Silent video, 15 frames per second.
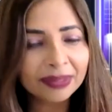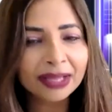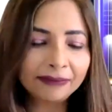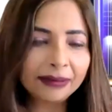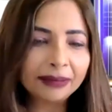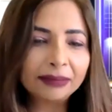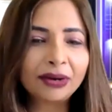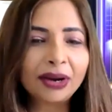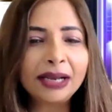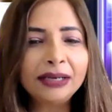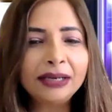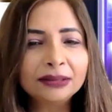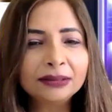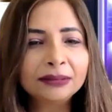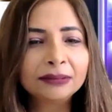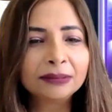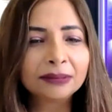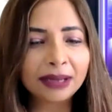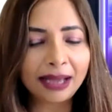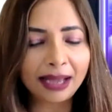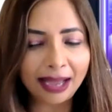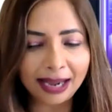I've tried to
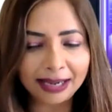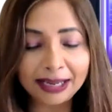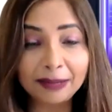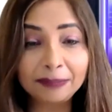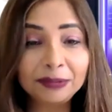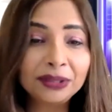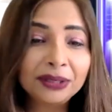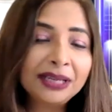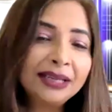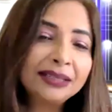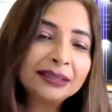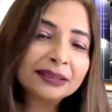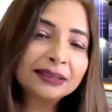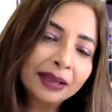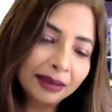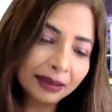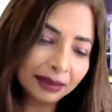adapt to his